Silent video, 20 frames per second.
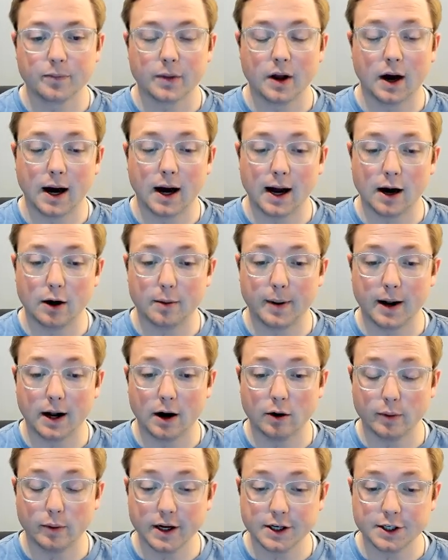A higher
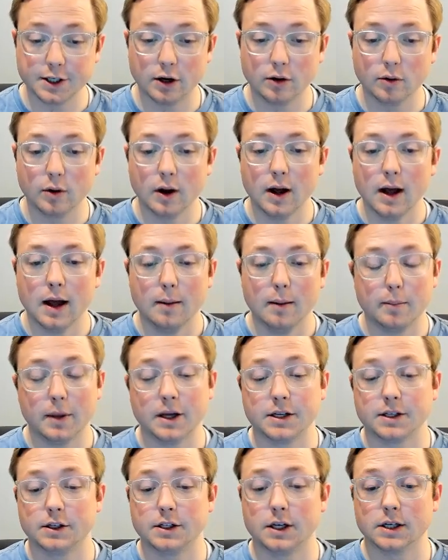payout ratio may
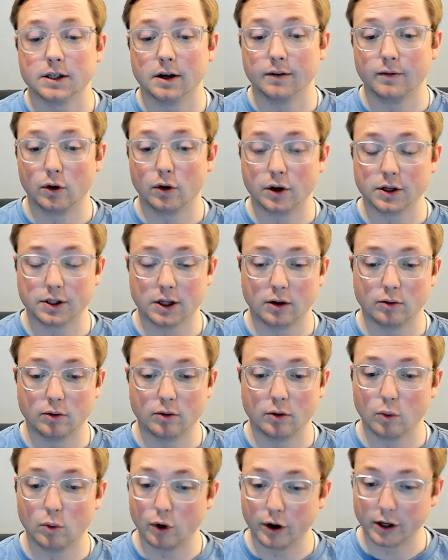suggest a focus on
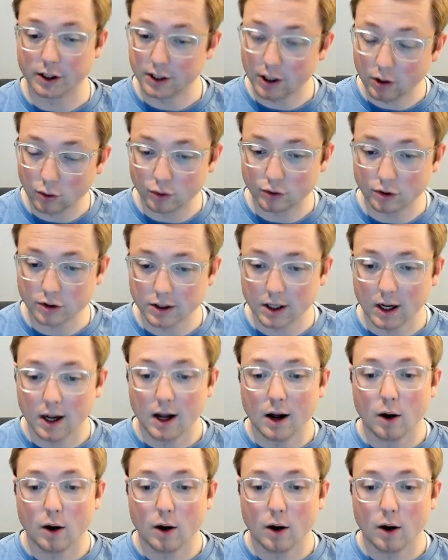rewarding shareholders,